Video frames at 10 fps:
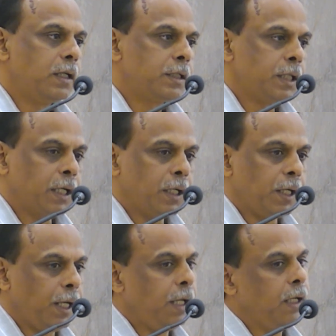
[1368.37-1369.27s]

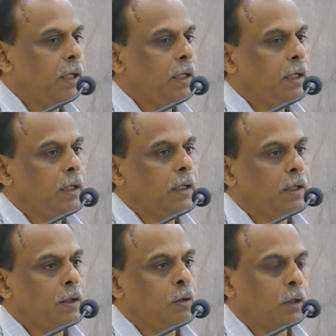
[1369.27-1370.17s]
Secretary
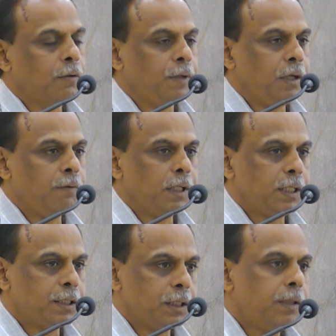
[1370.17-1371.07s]
Dr. Vinny Verghese
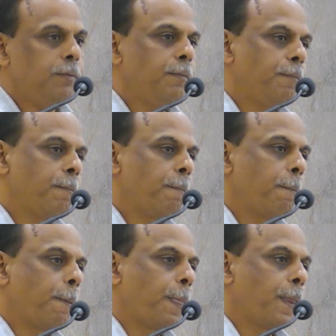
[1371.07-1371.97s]
sir,
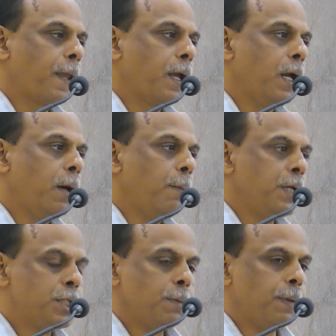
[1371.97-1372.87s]

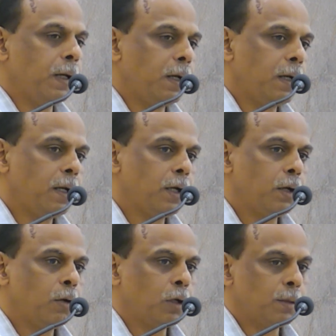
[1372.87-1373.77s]
Principal
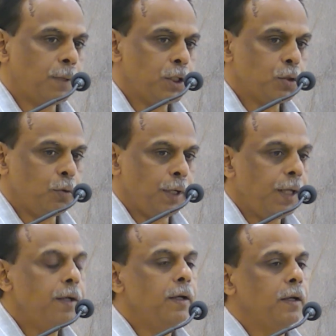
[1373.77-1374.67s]
Dr. Manju
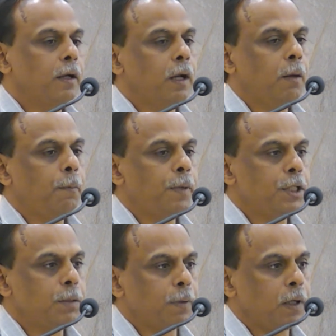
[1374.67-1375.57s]
Kurian,
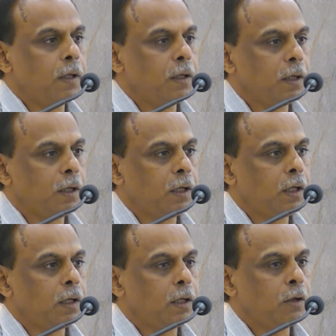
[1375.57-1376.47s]
Principal
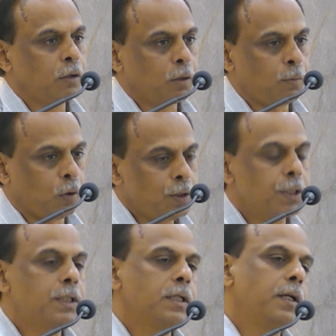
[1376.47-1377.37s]
Dr.
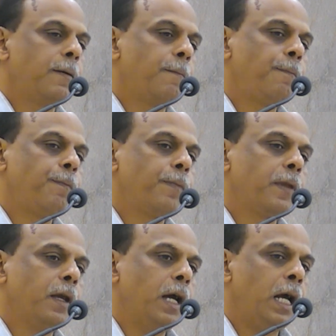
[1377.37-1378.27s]
Bose,
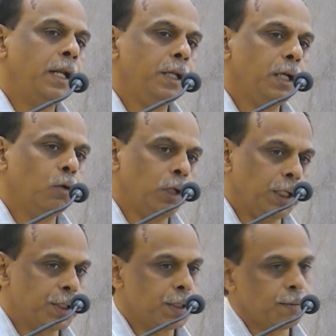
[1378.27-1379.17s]
and dear colleagues.